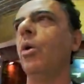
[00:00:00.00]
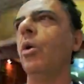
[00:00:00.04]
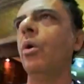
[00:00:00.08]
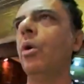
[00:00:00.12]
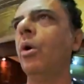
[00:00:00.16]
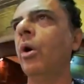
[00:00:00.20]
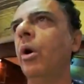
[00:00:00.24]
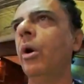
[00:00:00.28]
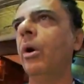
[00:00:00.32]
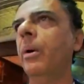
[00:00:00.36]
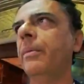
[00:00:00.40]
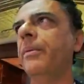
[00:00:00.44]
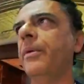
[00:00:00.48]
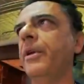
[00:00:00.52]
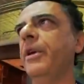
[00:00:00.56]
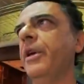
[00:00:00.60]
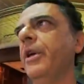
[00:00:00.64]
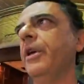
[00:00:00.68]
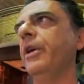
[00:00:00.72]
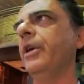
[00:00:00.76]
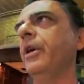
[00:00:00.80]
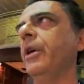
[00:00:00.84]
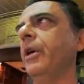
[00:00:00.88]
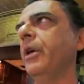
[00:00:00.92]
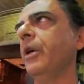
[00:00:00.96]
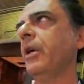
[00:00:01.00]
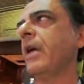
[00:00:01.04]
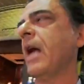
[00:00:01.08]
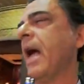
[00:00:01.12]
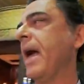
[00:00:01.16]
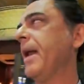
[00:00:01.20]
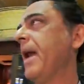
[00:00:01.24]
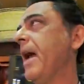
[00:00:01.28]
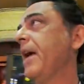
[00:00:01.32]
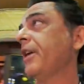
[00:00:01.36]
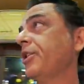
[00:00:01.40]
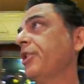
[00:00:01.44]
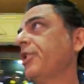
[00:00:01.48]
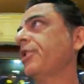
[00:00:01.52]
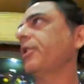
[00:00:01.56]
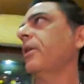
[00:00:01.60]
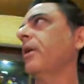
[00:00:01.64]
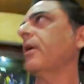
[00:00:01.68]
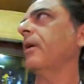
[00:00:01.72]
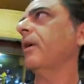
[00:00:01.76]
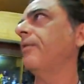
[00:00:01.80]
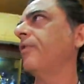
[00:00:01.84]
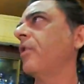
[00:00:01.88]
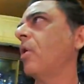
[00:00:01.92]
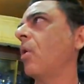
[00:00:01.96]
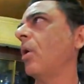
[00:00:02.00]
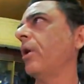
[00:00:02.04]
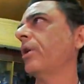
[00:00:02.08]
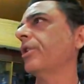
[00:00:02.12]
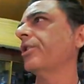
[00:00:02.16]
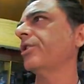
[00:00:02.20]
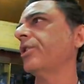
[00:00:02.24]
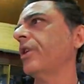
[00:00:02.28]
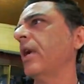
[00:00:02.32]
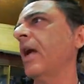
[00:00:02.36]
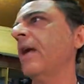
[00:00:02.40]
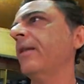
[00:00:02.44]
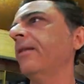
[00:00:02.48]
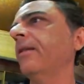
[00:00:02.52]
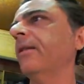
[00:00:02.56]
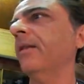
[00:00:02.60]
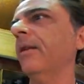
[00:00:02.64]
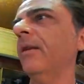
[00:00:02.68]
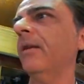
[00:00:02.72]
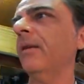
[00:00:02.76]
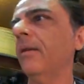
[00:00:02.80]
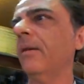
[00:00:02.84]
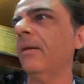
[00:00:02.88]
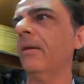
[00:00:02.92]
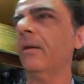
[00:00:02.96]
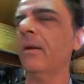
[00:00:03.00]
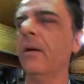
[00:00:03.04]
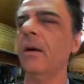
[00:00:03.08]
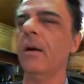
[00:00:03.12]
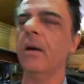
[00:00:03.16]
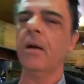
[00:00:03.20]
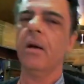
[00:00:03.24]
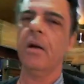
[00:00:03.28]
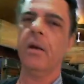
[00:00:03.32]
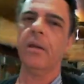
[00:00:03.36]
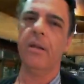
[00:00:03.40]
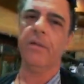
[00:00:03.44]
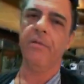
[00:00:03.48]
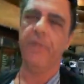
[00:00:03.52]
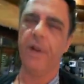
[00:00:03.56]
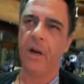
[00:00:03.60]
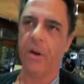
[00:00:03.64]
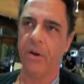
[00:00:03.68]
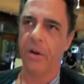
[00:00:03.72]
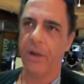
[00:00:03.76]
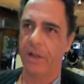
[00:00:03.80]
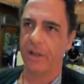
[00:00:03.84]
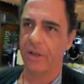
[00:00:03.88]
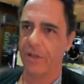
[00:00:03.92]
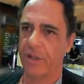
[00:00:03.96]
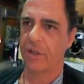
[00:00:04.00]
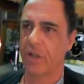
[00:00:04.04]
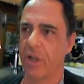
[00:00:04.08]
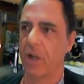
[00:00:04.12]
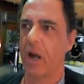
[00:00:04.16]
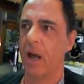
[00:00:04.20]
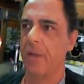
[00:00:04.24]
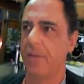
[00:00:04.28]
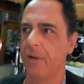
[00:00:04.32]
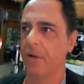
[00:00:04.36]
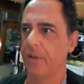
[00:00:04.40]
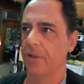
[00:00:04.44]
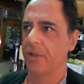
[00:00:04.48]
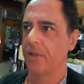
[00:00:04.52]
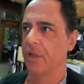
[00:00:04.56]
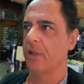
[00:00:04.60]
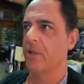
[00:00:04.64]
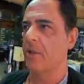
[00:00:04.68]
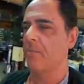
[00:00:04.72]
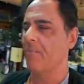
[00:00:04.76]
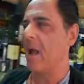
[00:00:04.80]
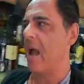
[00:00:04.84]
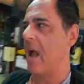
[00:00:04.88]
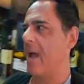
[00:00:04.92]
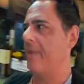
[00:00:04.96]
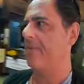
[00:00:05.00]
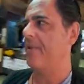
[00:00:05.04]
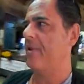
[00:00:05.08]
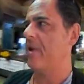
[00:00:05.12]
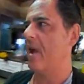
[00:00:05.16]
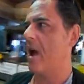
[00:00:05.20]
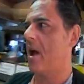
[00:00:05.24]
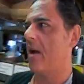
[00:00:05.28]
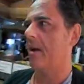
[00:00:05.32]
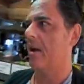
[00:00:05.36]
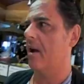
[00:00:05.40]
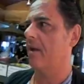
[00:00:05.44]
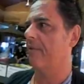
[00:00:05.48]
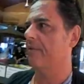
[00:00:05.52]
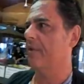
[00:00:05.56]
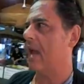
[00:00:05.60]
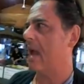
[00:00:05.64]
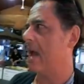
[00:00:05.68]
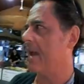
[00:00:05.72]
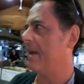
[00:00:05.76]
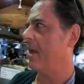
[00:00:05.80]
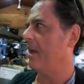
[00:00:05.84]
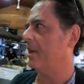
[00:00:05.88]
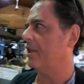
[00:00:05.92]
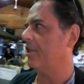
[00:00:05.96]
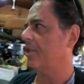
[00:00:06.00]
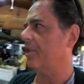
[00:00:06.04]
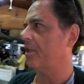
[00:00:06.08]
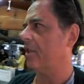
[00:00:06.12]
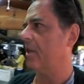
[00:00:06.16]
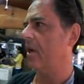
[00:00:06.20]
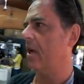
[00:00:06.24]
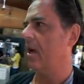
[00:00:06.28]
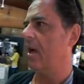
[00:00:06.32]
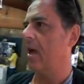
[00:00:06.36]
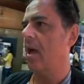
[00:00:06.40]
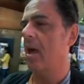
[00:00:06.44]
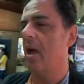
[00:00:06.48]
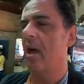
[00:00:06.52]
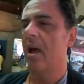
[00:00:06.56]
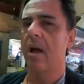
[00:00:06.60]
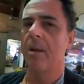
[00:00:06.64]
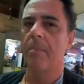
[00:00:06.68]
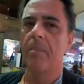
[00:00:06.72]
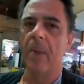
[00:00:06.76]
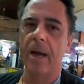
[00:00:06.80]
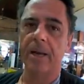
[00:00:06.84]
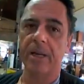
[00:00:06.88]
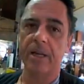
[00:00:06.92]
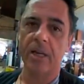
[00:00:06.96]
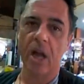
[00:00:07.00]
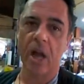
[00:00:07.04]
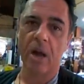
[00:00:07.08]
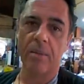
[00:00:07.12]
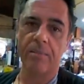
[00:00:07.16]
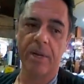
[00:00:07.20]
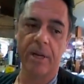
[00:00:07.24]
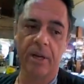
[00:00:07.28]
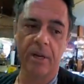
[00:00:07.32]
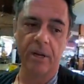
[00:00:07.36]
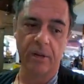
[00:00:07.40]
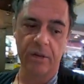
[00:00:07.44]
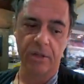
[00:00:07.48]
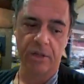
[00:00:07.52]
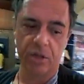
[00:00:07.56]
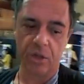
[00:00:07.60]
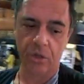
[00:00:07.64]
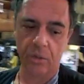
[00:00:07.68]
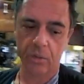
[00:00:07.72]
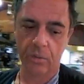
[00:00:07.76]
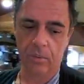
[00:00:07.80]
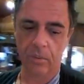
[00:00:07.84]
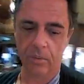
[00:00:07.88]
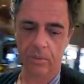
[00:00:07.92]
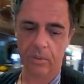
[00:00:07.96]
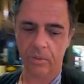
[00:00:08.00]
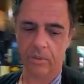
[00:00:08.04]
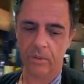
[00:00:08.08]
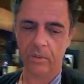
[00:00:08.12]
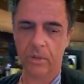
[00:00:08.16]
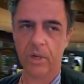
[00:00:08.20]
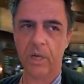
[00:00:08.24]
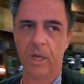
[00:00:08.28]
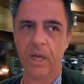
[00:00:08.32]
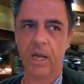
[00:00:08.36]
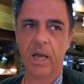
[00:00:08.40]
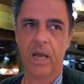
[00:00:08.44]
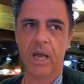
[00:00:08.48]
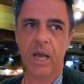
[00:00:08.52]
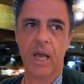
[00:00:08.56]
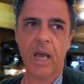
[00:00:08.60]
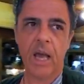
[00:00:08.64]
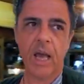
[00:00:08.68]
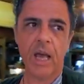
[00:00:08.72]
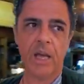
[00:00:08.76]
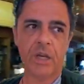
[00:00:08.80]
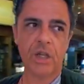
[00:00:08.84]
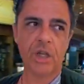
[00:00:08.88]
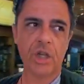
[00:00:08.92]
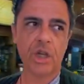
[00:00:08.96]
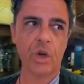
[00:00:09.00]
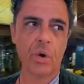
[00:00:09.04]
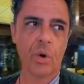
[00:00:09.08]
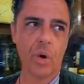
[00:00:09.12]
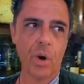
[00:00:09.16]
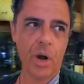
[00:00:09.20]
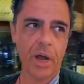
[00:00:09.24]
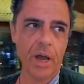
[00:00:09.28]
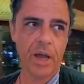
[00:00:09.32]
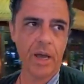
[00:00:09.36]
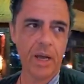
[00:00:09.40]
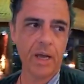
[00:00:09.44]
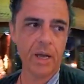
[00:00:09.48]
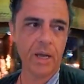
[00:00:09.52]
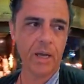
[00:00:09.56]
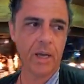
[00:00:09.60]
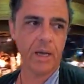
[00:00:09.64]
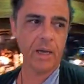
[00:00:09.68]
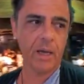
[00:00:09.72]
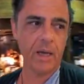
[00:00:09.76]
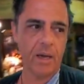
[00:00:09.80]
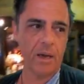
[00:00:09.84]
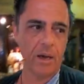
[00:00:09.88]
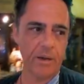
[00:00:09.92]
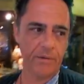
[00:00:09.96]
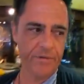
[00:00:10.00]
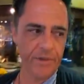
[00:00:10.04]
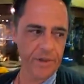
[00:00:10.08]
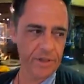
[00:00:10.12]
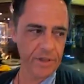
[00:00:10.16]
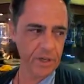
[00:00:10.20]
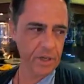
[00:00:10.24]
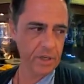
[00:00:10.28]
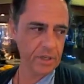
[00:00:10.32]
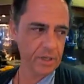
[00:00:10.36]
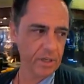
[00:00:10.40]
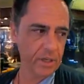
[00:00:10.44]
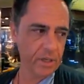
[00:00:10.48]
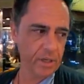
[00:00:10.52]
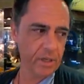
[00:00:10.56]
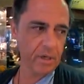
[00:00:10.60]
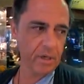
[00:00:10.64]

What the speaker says: or the Ganesh, of course, and the various others in the pantheon of Ganesh might come here to enjoy a visit,